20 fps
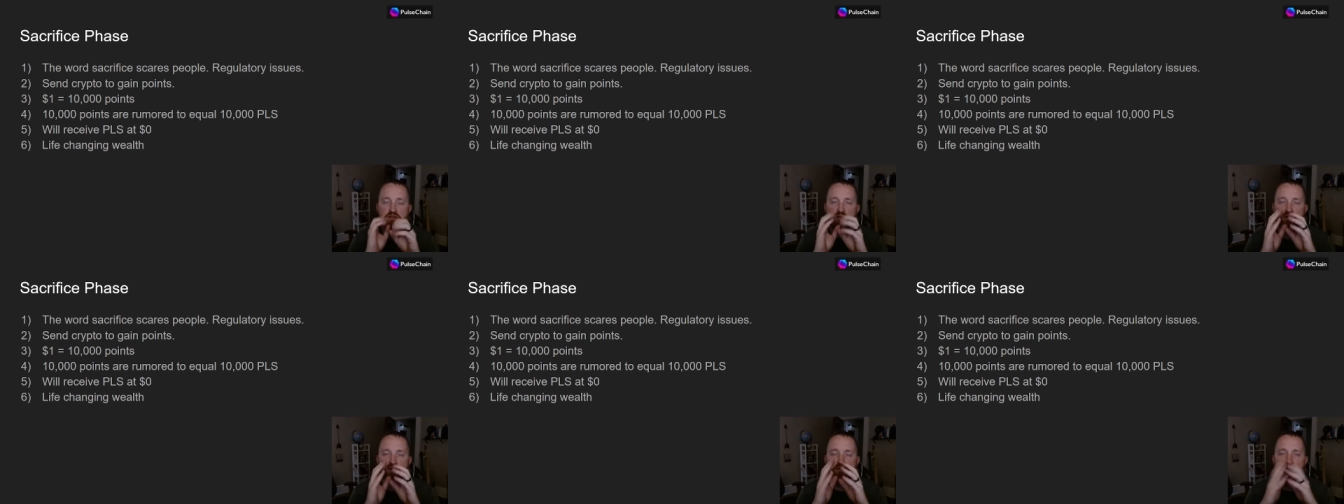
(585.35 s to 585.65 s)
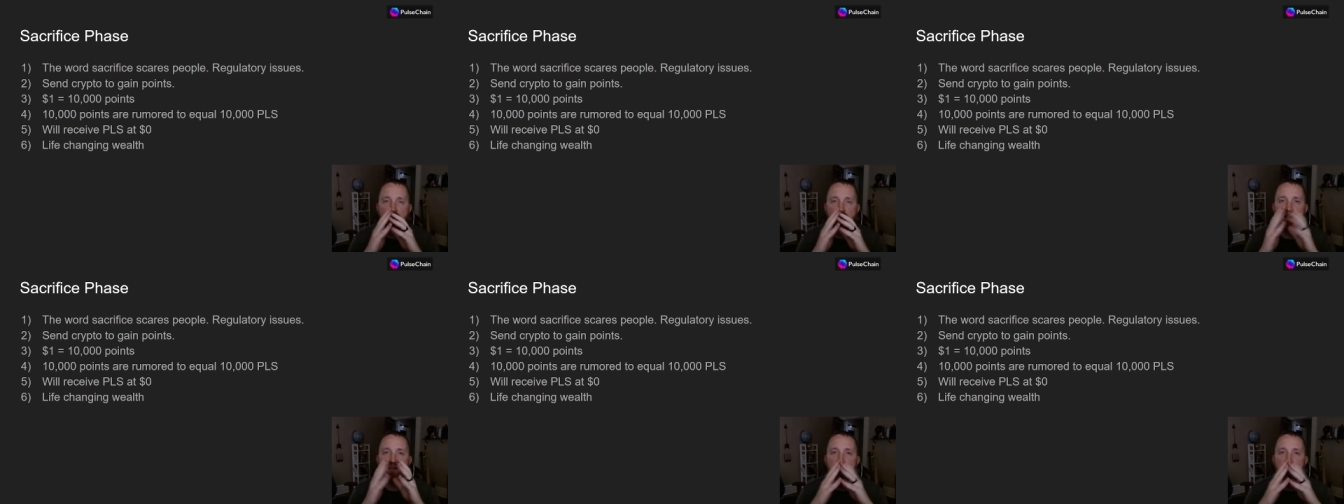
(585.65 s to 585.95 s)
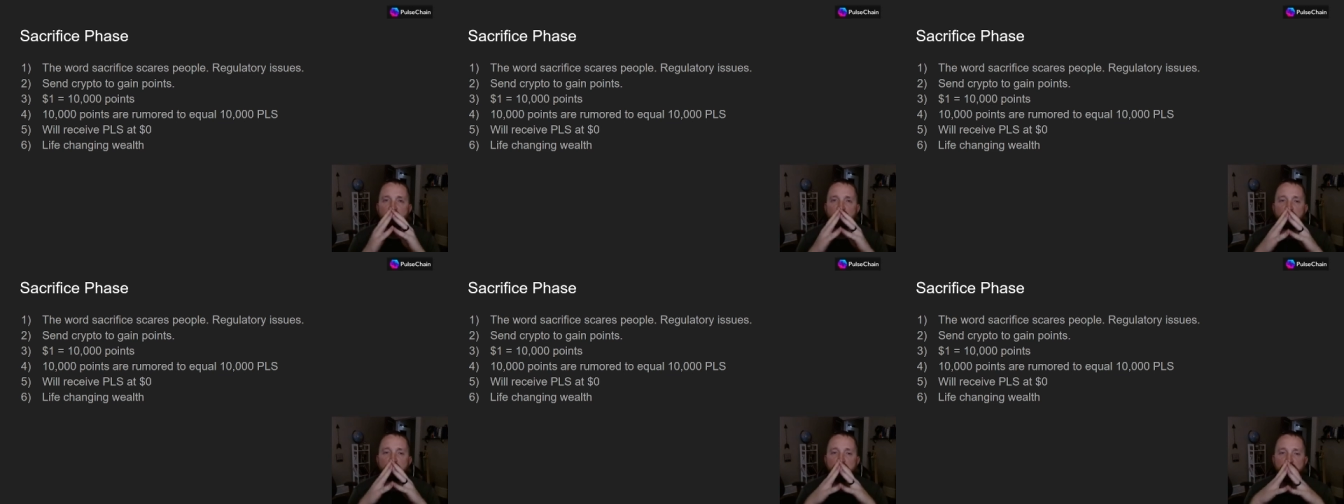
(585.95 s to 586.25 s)
The value
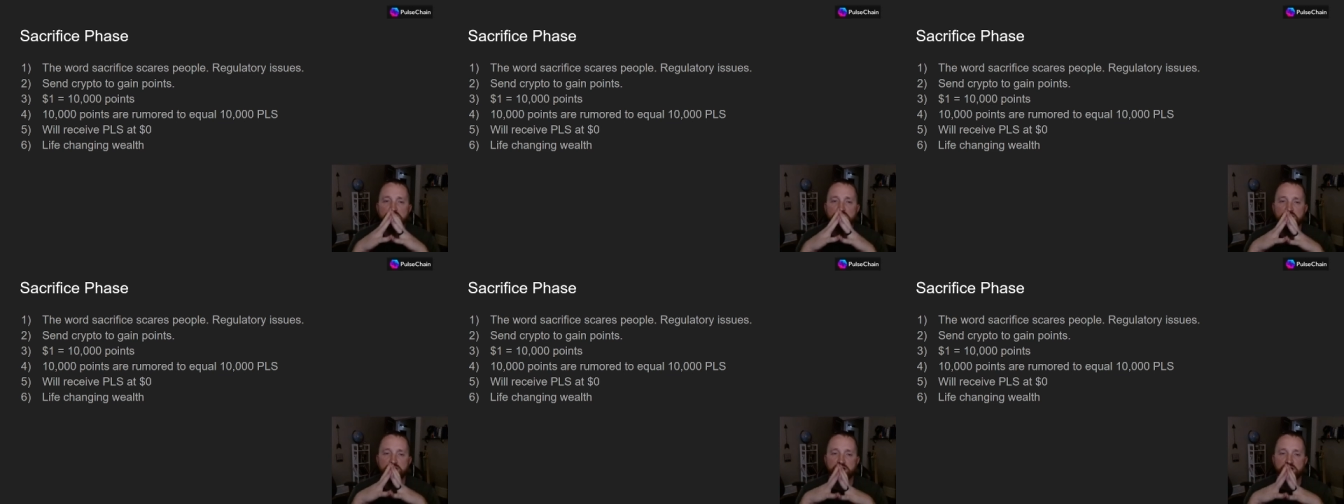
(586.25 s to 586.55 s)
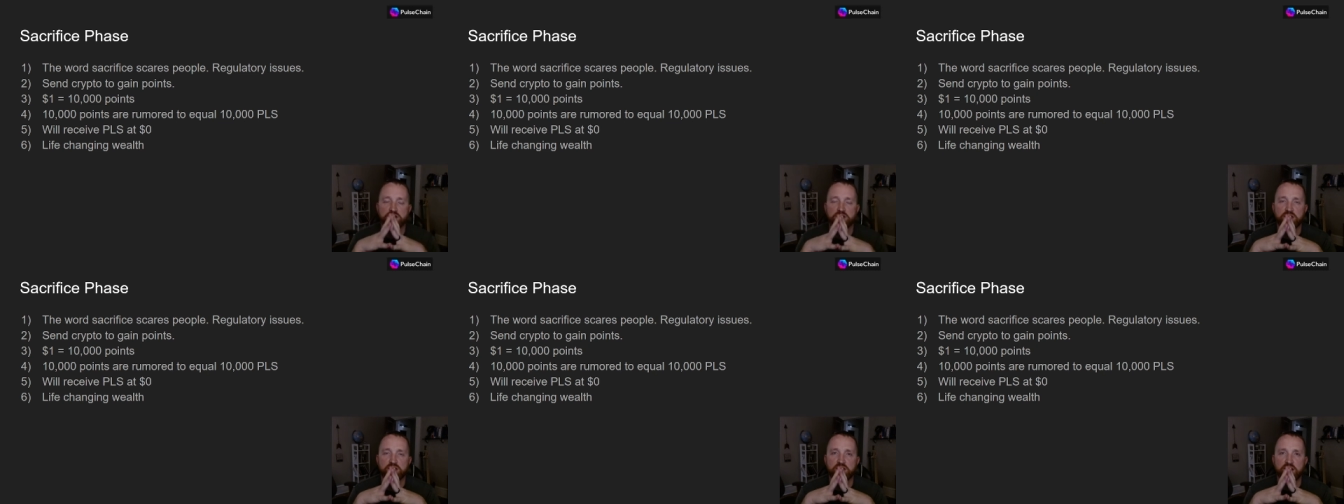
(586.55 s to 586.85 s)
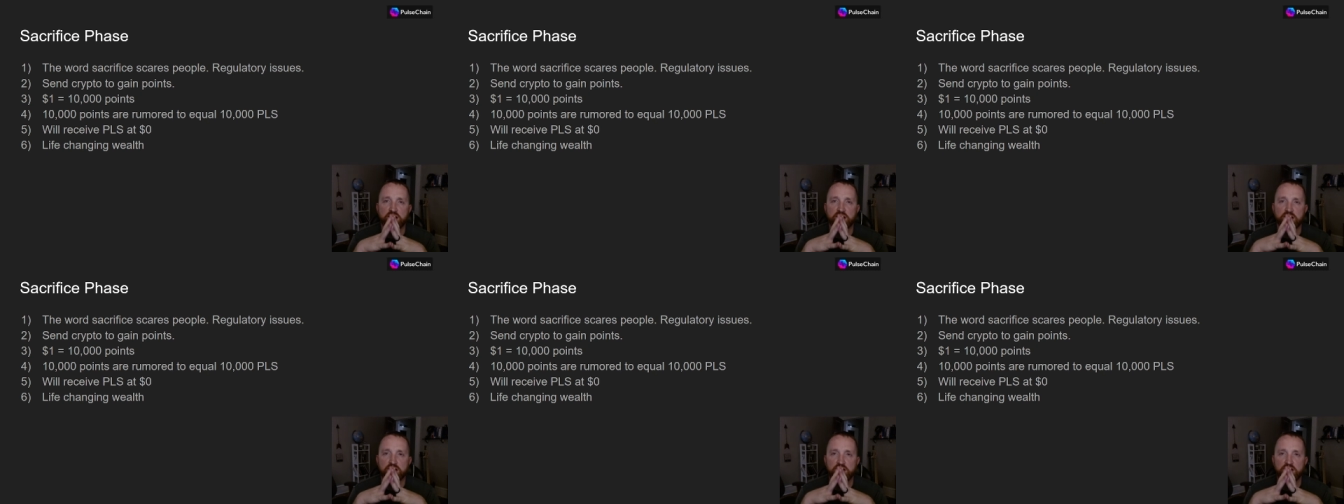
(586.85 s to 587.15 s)
of Pulse is 0
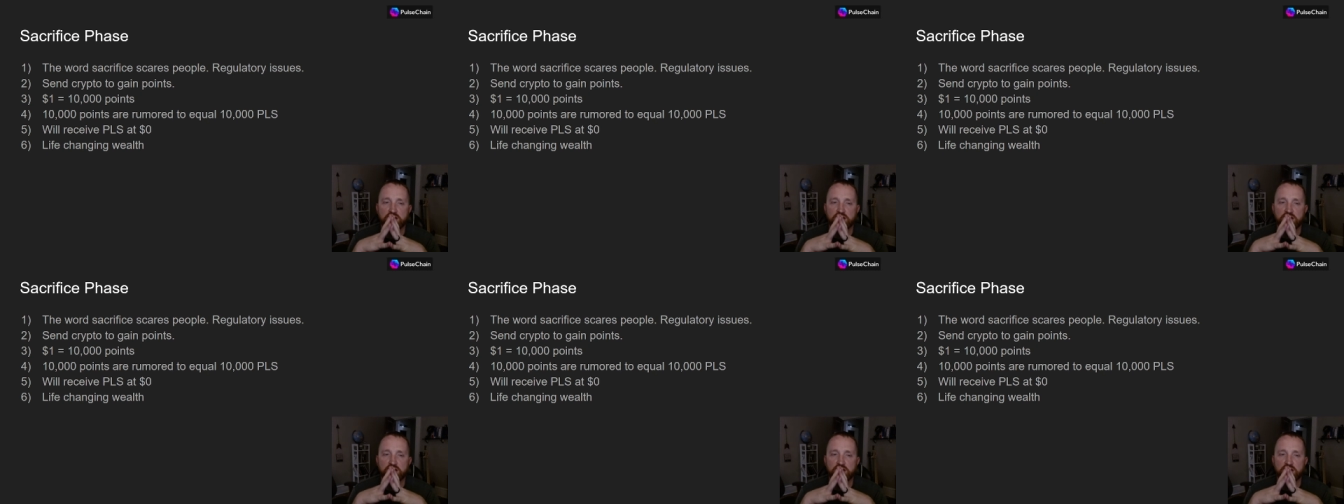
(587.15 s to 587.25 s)
right now.